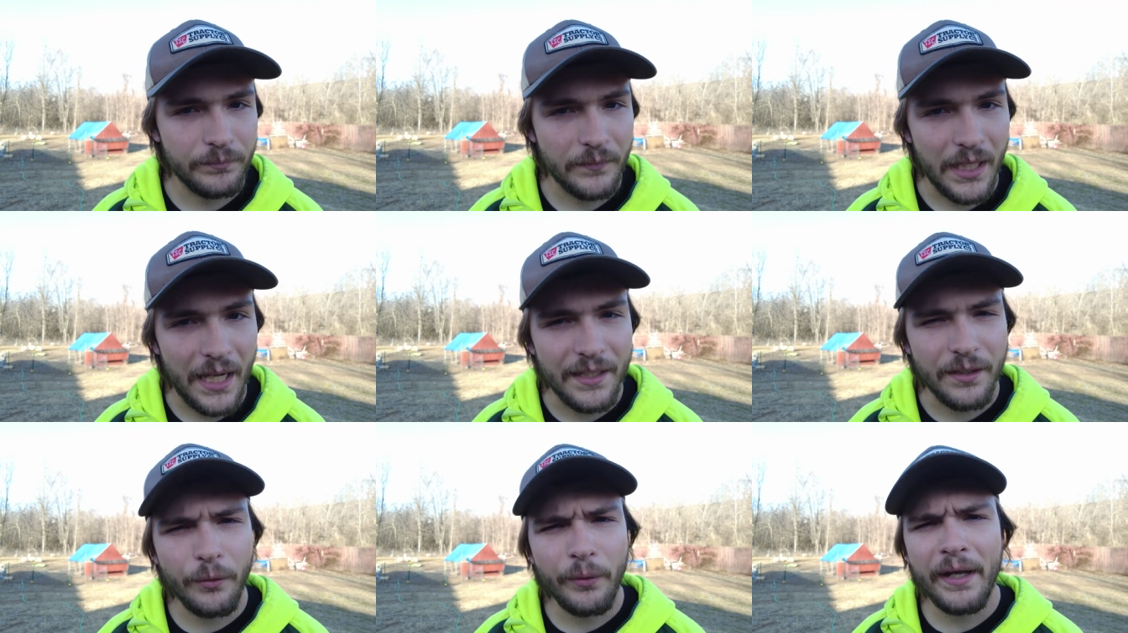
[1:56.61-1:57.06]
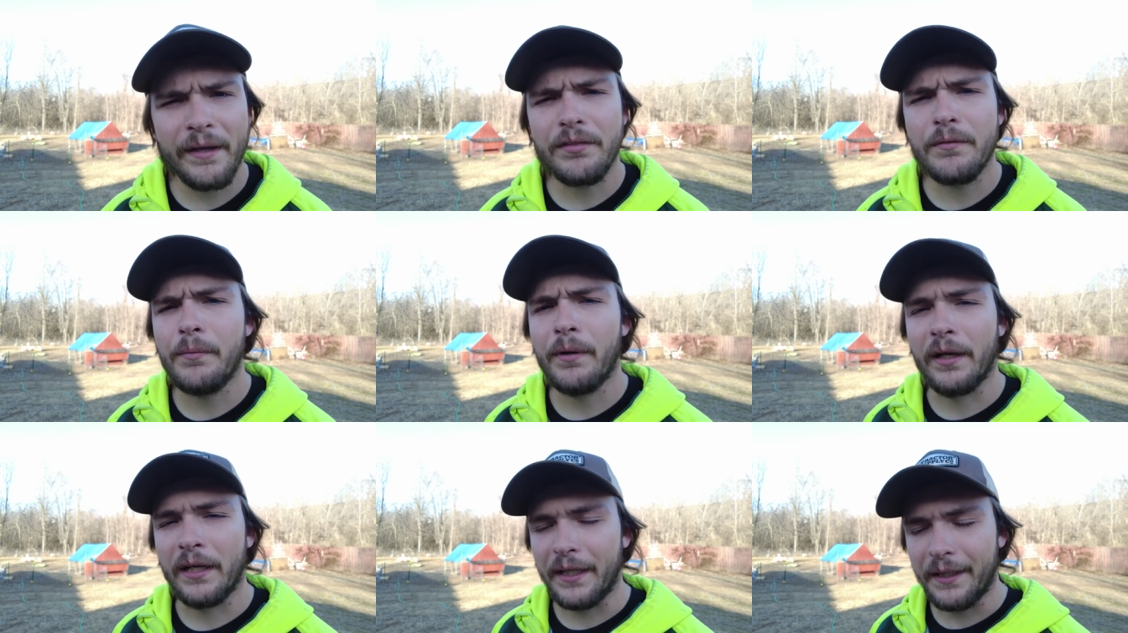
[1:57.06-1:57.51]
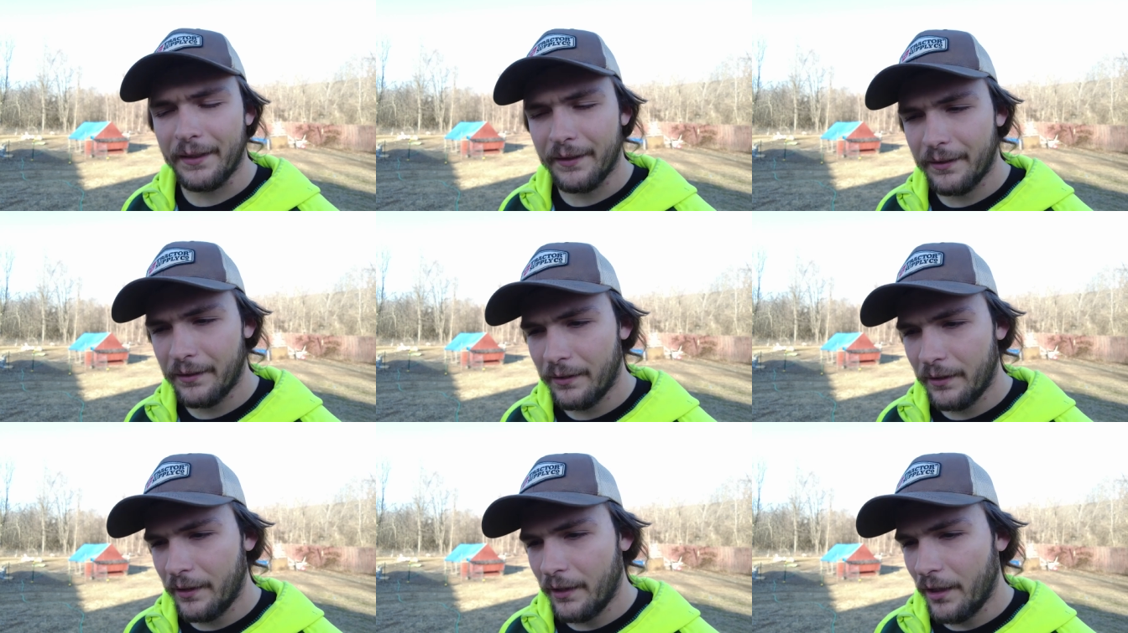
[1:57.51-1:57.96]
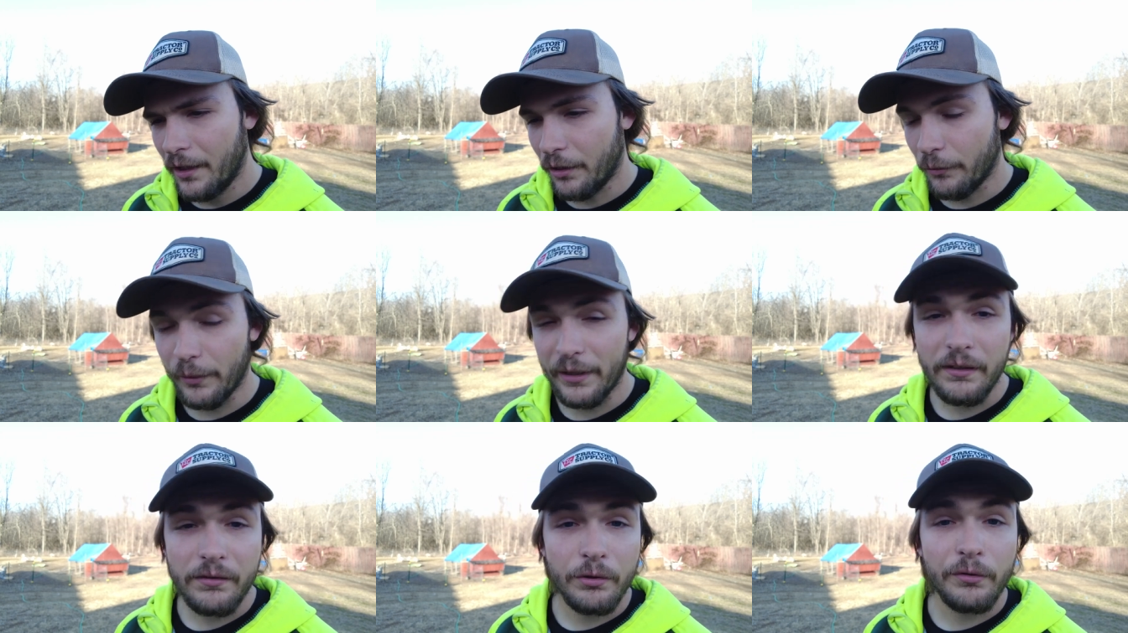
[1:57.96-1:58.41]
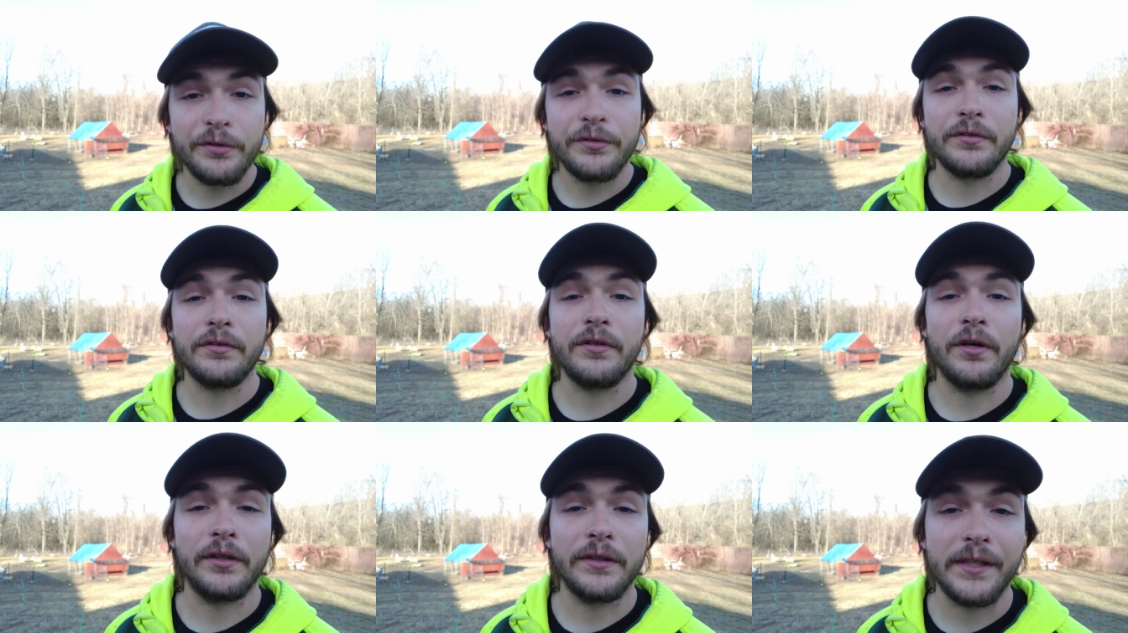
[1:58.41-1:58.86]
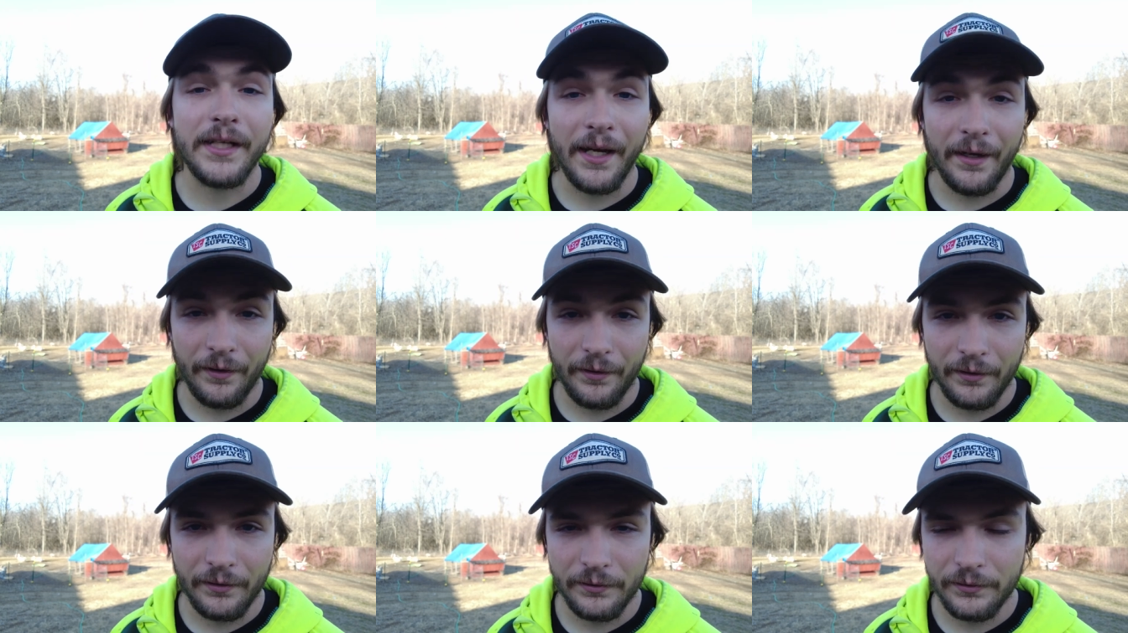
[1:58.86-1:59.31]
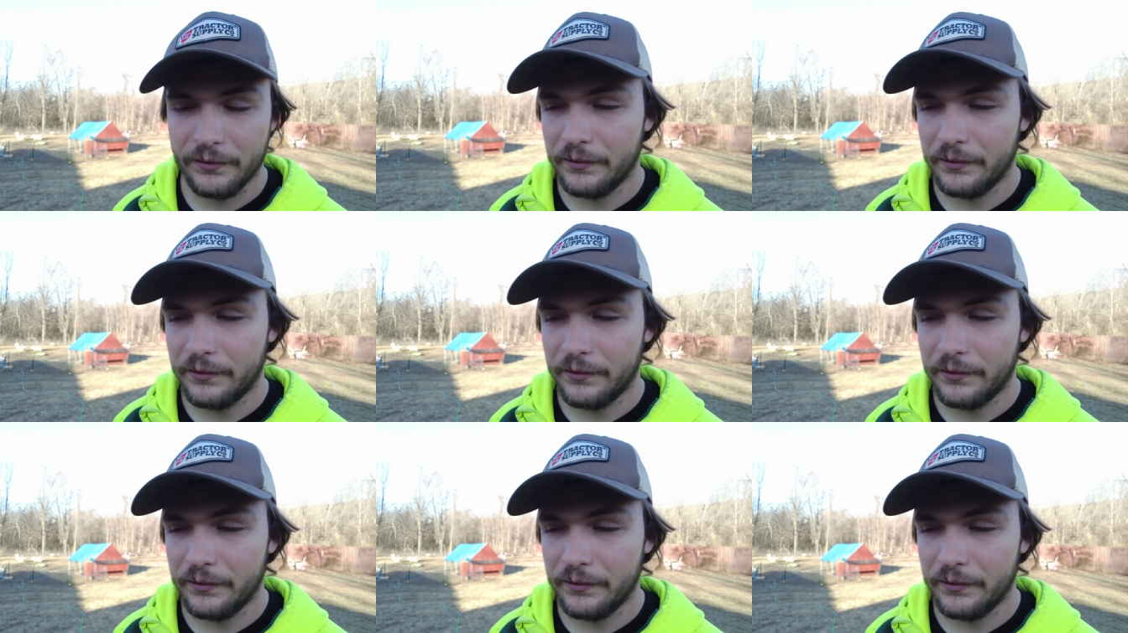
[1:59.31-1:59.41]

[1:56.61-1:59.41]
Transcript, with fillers: I don't have the money. The resources aren't there.